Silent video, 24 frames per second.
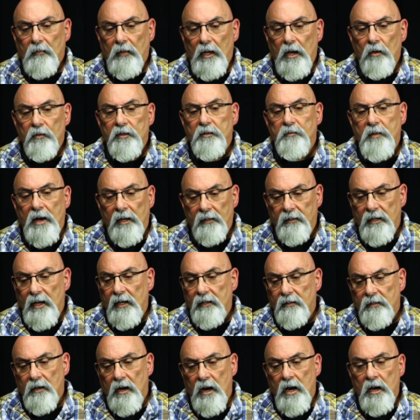it was about
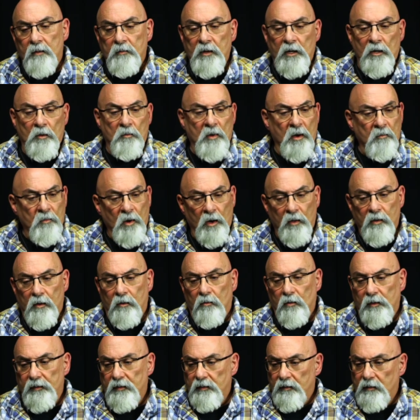that time, my mother
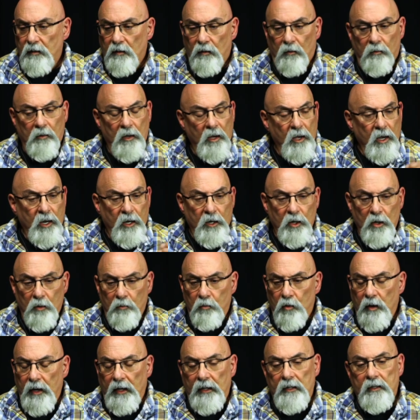was still,
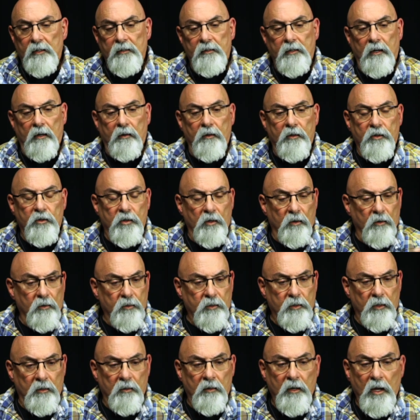bringing us here to
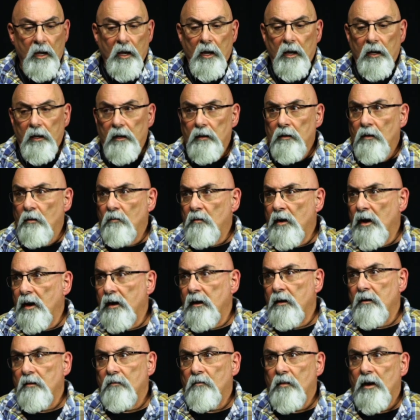church, and,
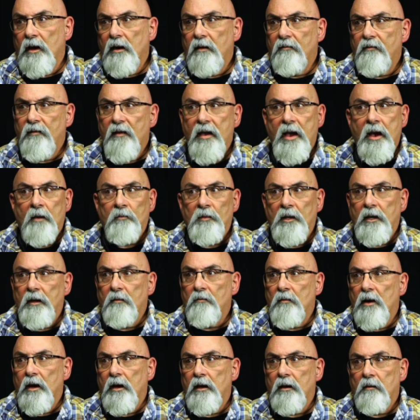my family,
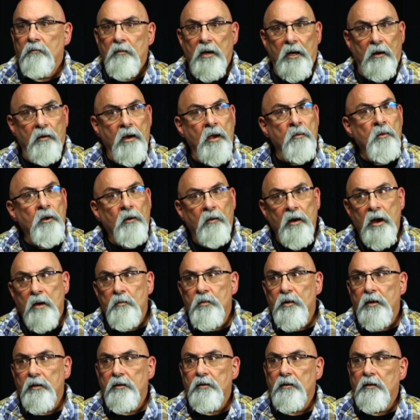my grandma,
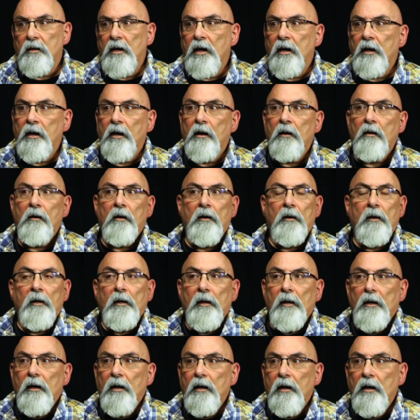grandpa, Janetta,
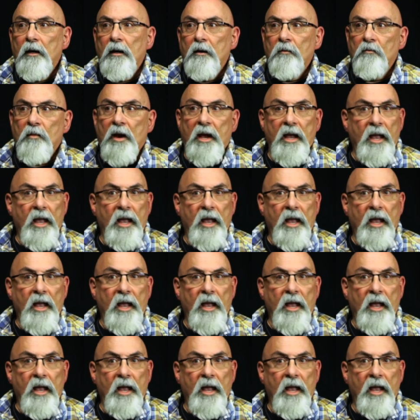my